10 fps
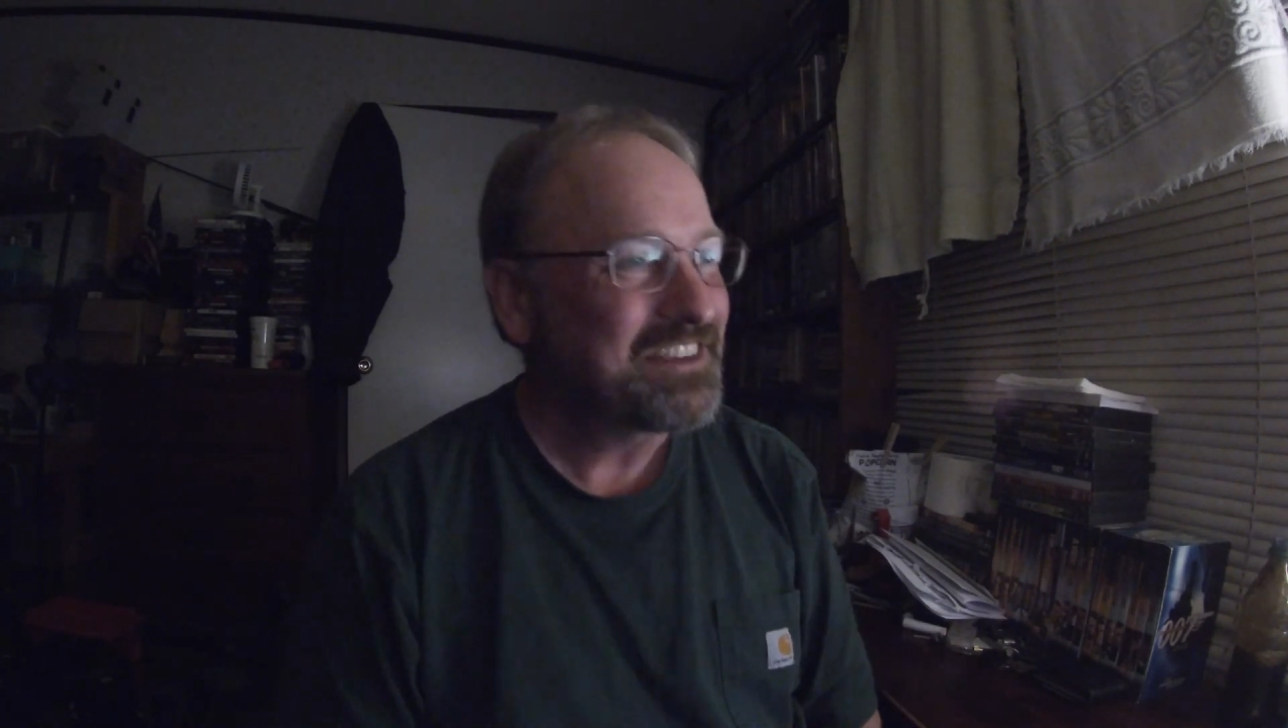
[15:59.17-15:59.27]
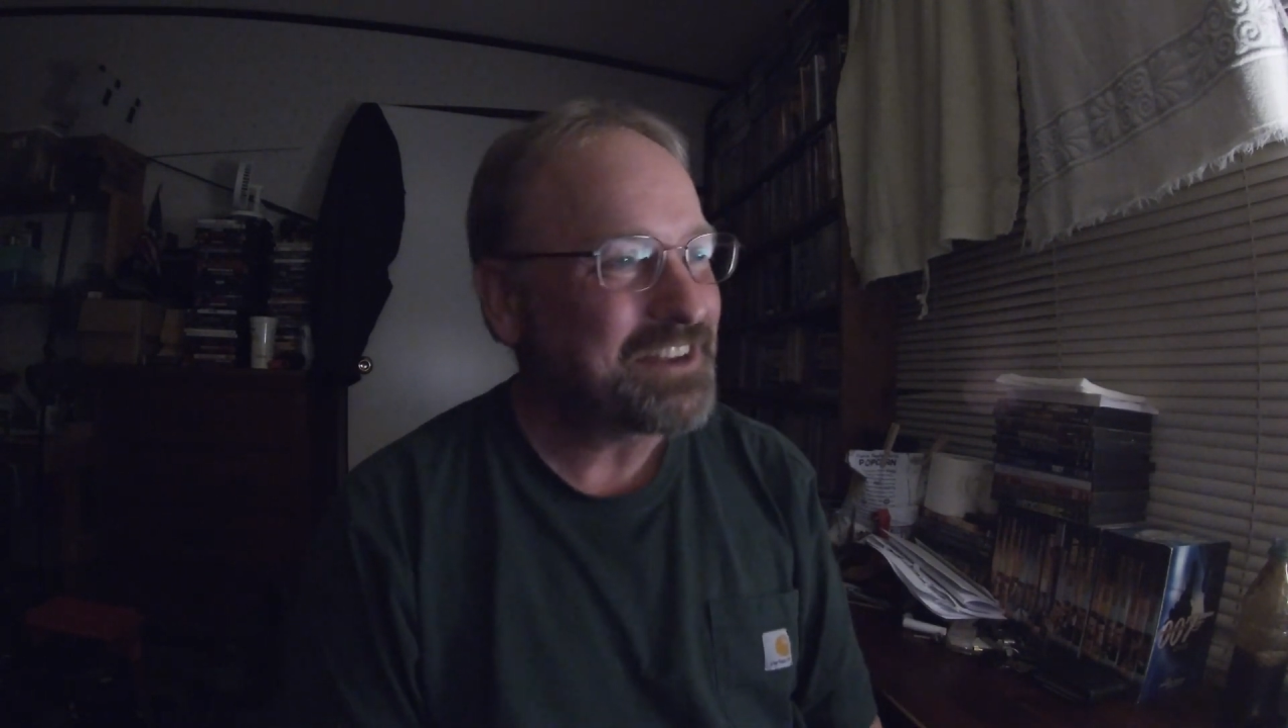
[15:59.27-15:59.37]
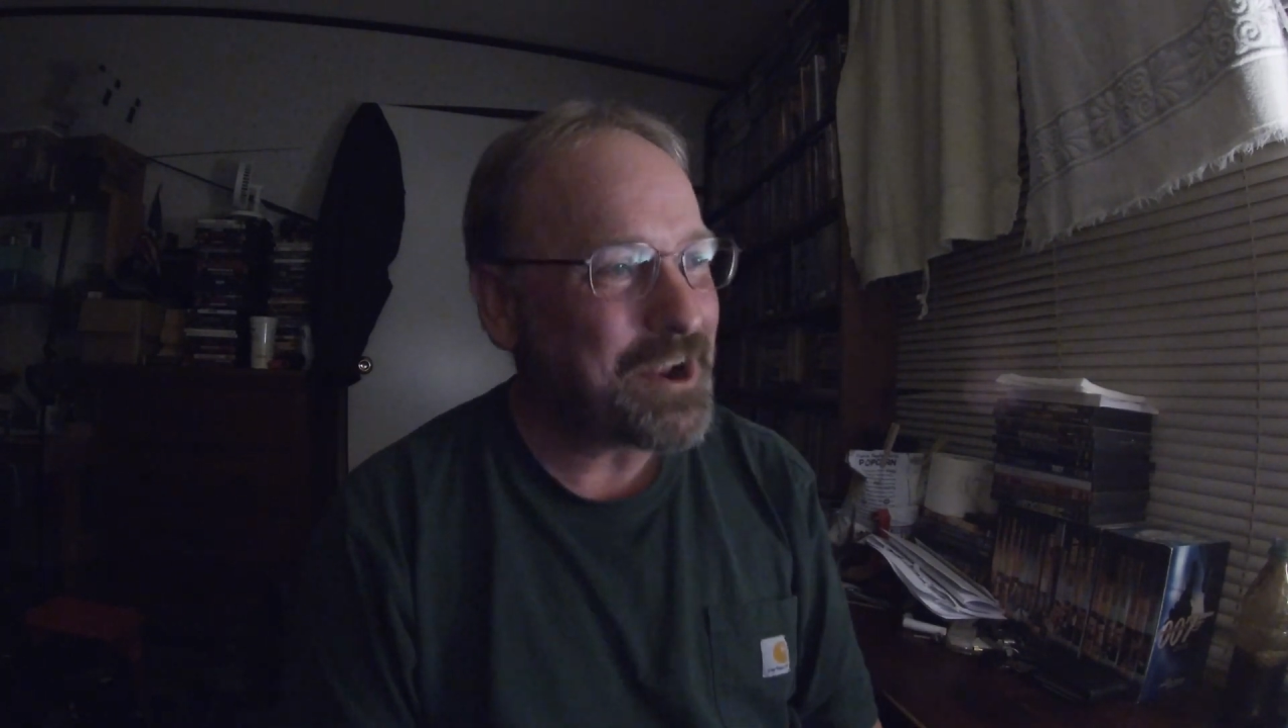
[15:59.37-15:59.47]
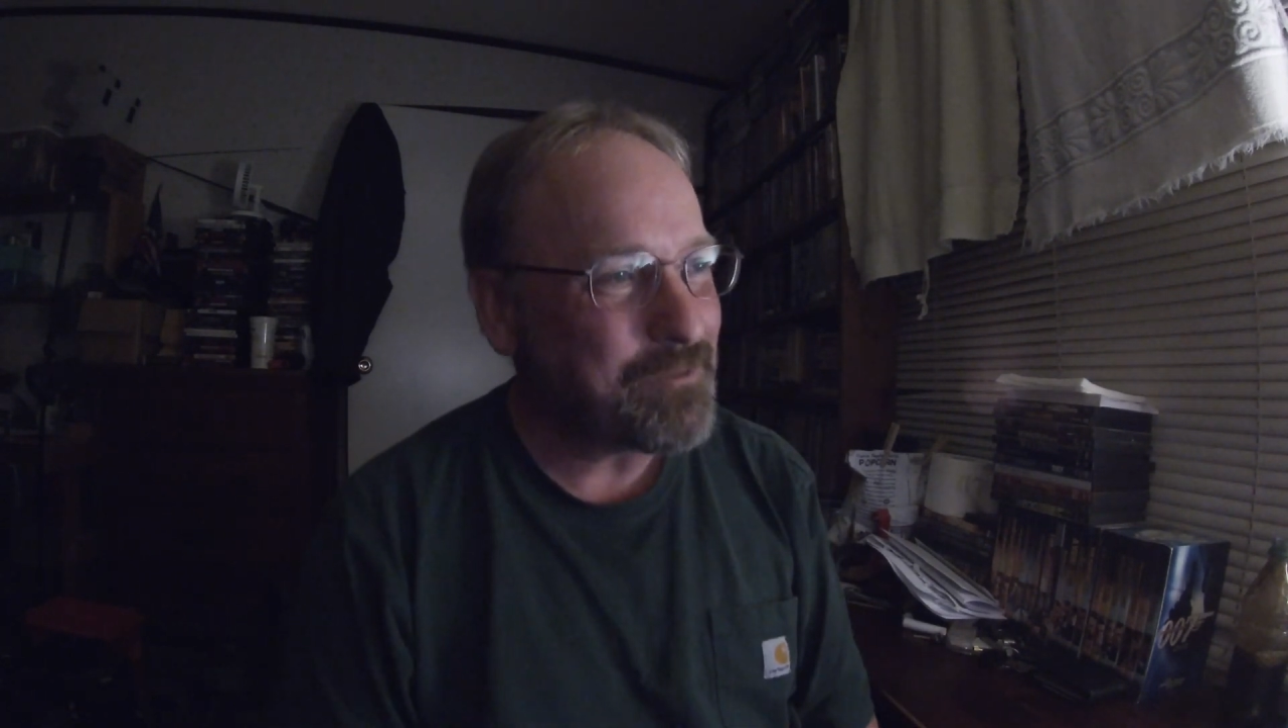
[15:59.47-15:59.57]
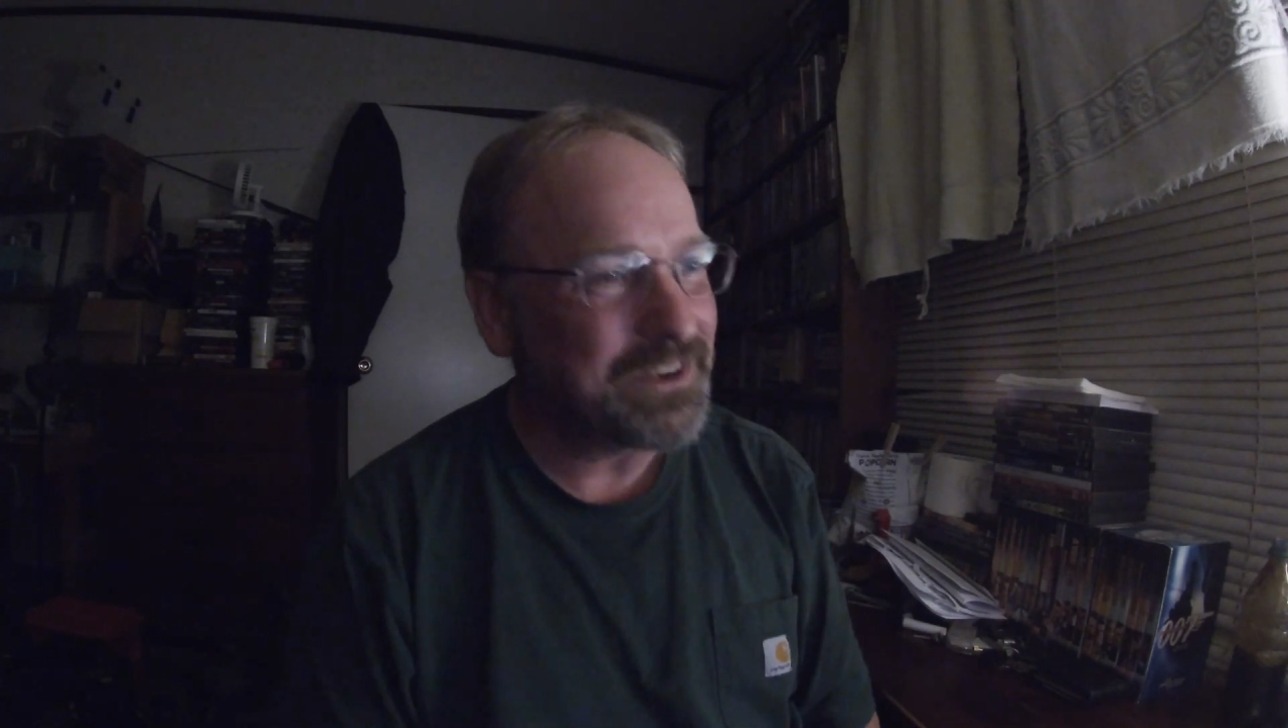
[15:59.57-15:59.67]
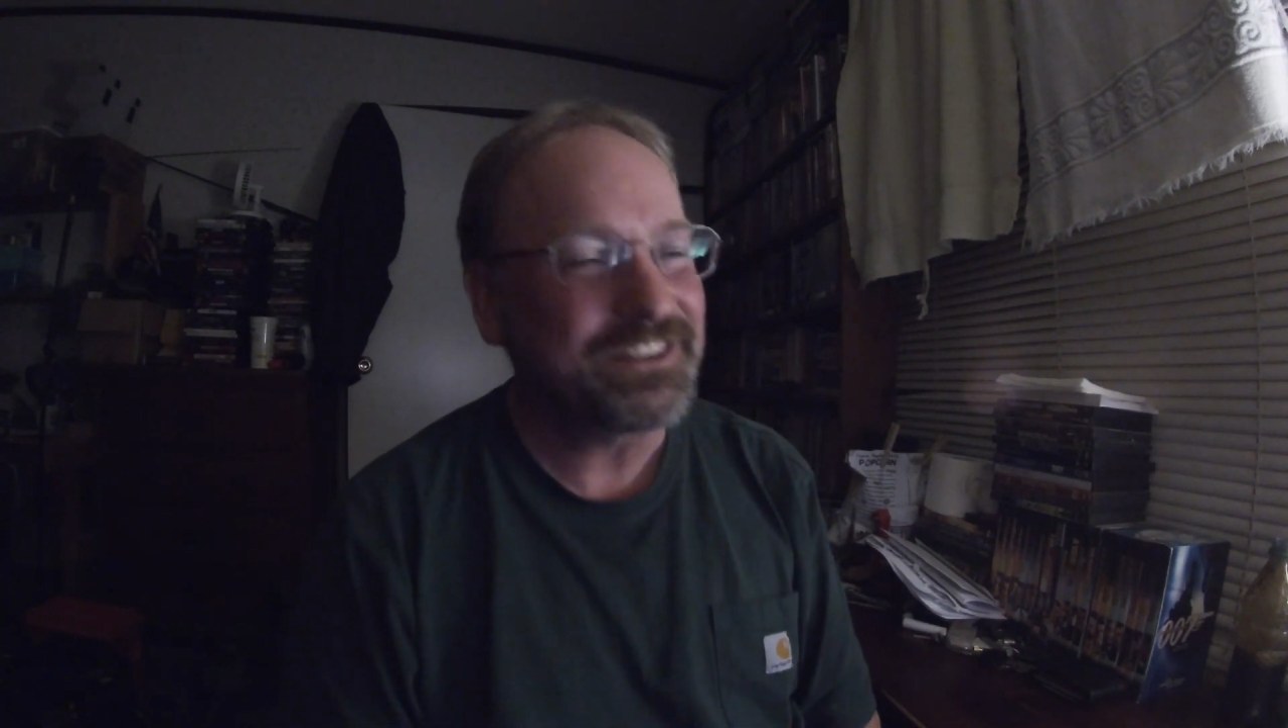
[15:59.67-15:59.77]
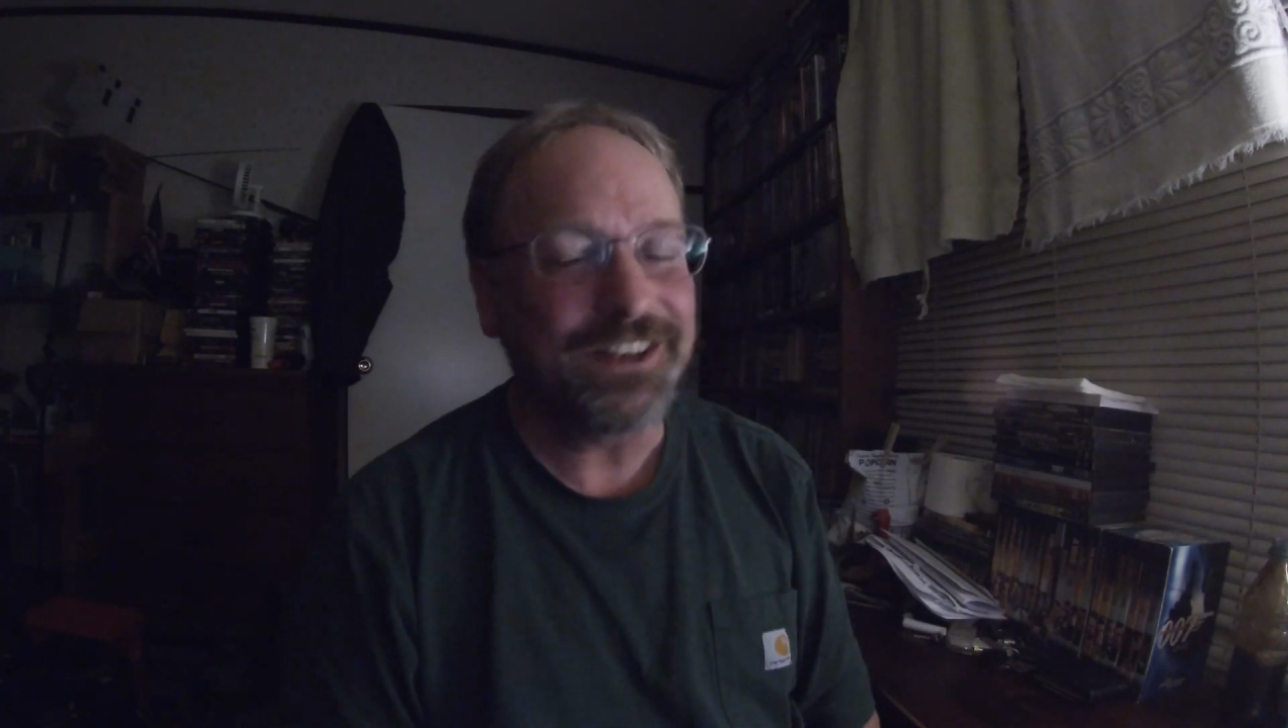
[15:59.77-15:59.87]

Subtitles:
but you